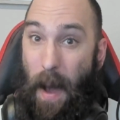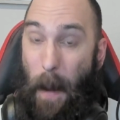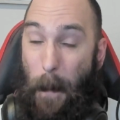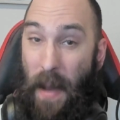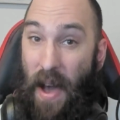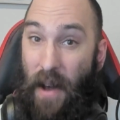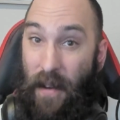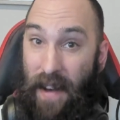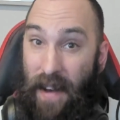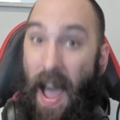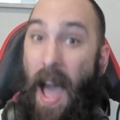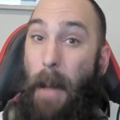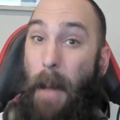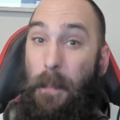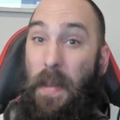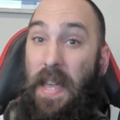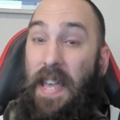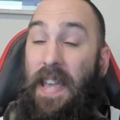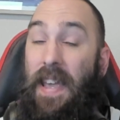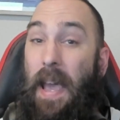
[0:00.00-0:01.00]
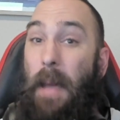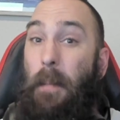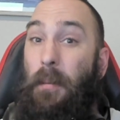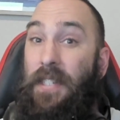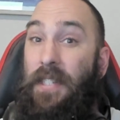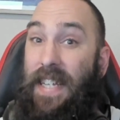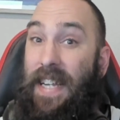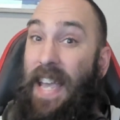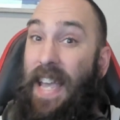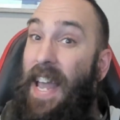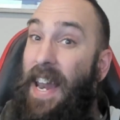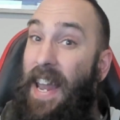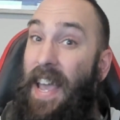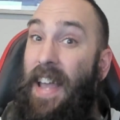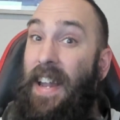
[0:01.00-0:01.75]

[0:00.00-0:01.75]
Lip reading: about not being able to get